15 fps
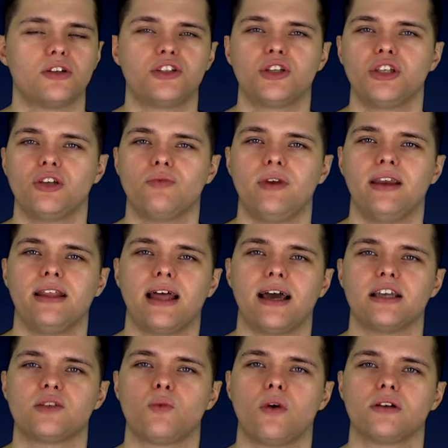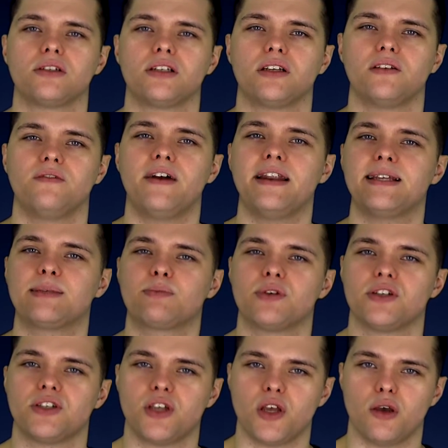until you realise what Venice
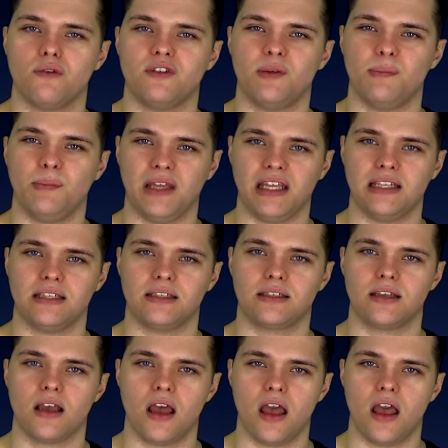Preserved means.